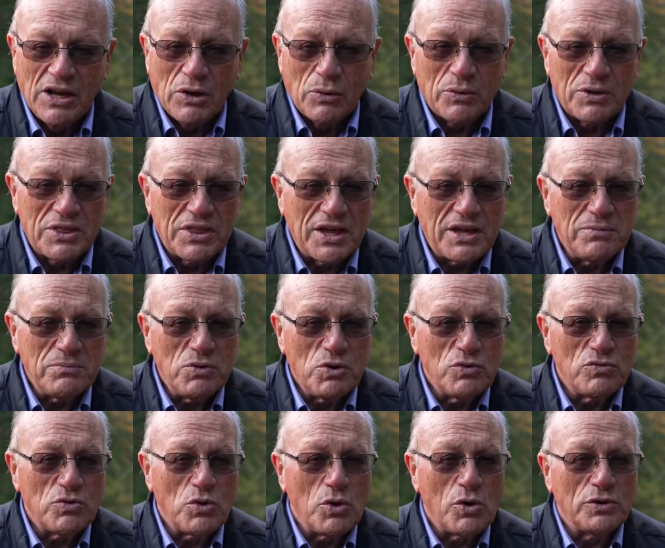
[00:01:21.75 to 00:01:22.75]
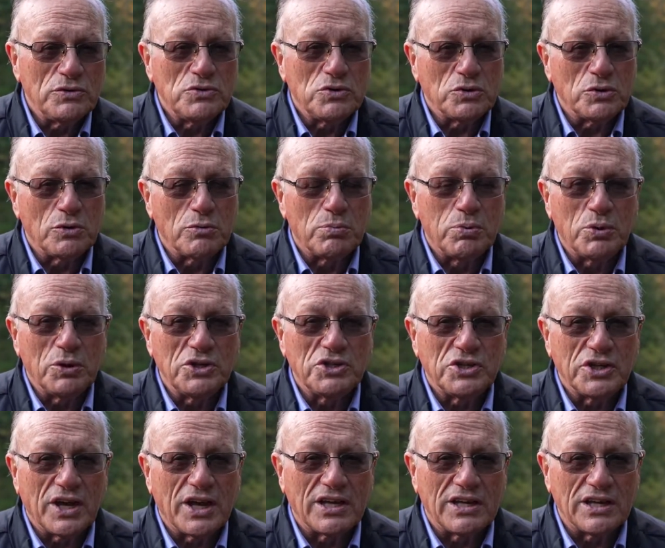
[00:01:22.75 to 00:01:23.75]
We then move on to
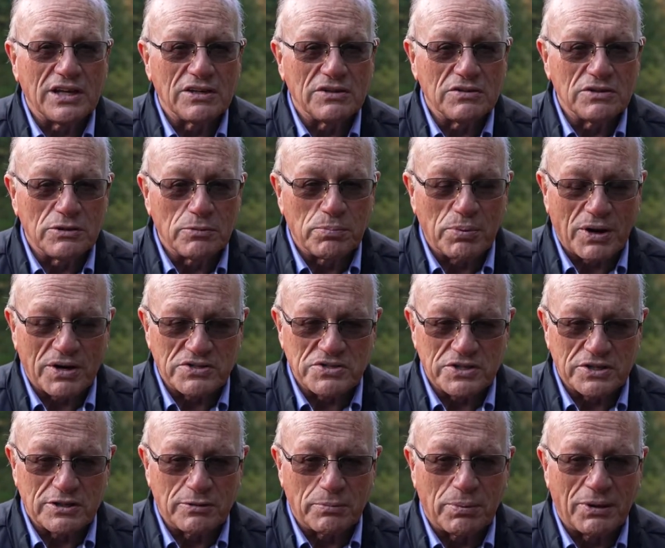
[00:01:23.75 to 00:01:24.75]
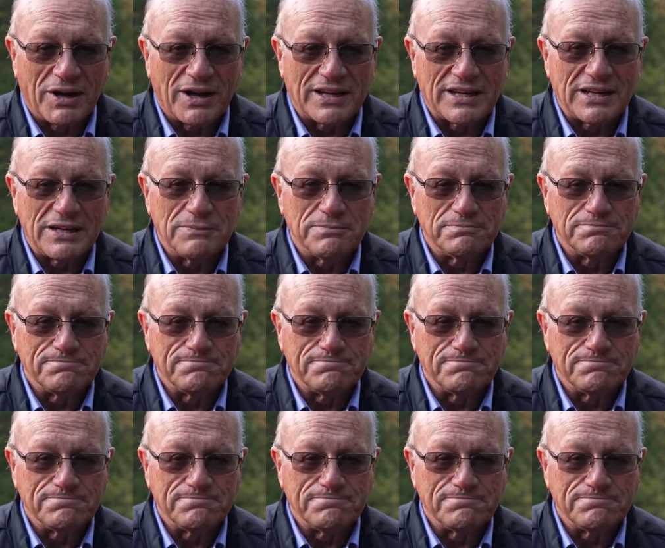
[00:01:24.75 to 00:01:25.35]
appreciating the parts of the body